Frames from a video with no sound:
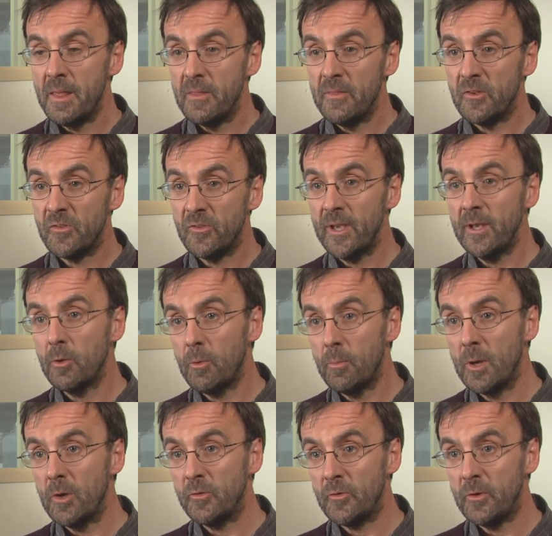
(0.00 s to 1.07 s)
the single
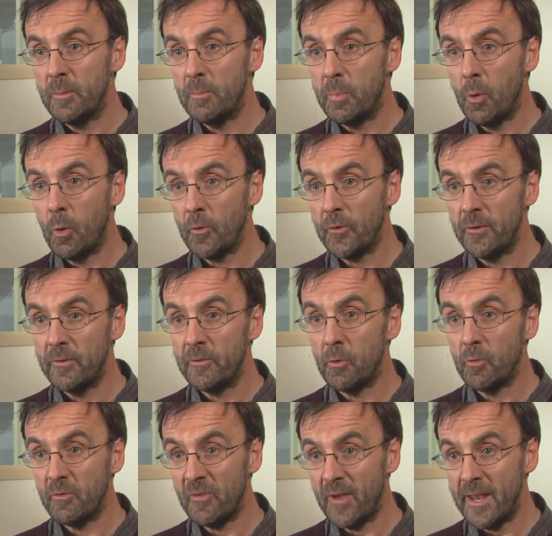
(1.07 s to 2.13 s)
most important
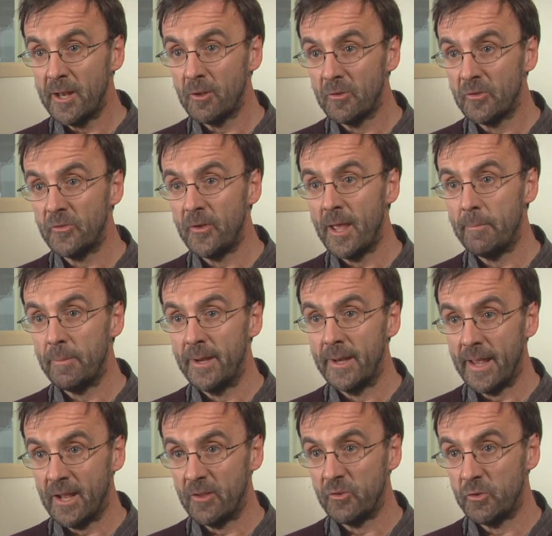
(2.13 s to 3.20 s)
or fatal step in
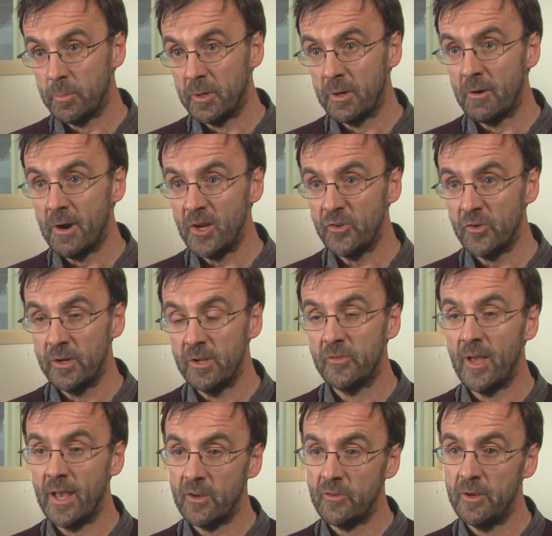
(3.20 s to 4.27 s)
cancer progression is
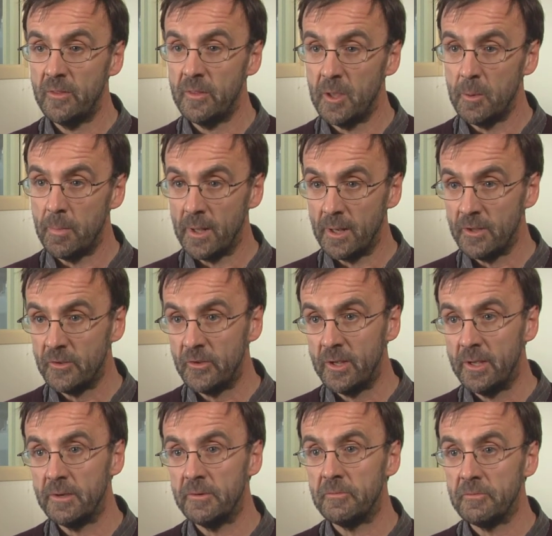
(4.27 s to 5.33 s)
actually the
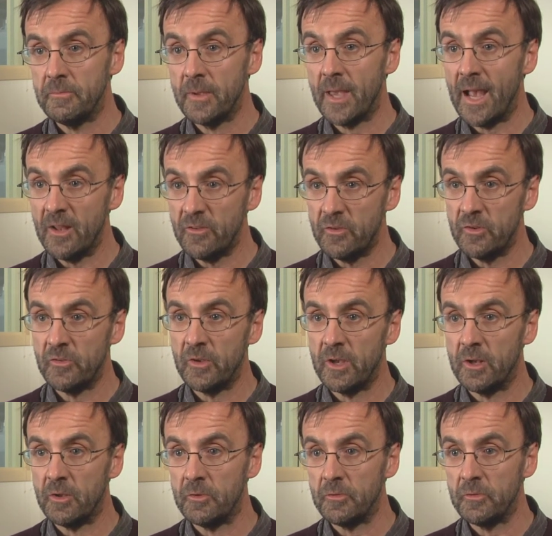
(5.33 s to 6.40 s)
ability of cancer
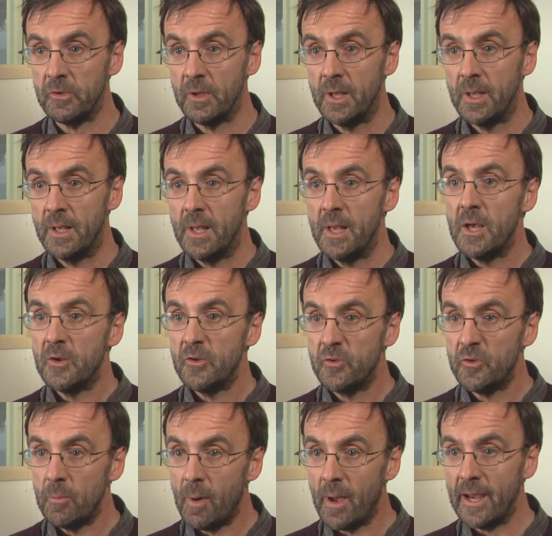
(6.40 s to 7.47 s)
cells
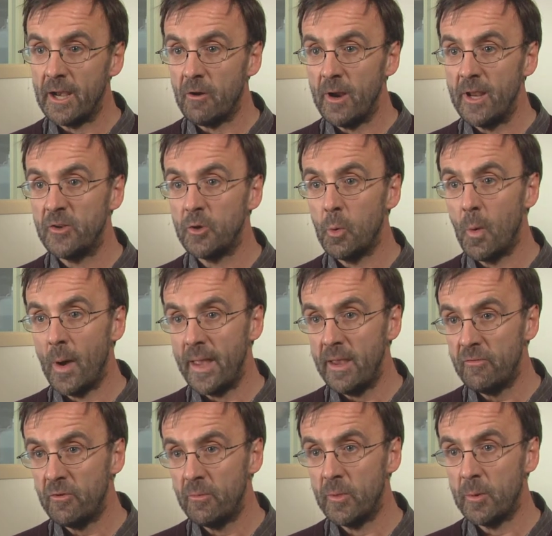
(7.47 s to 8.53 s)
to migrate away
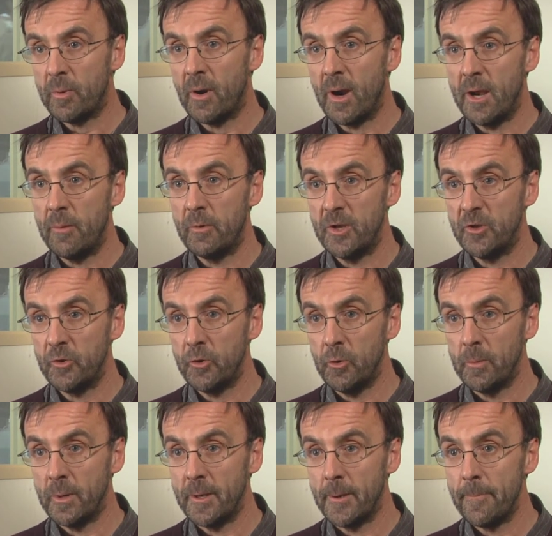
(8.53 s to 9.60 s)
from the primary
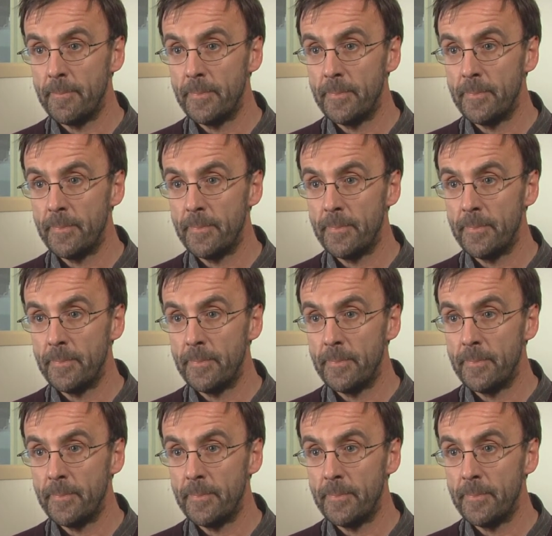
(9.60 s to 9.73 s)
tumor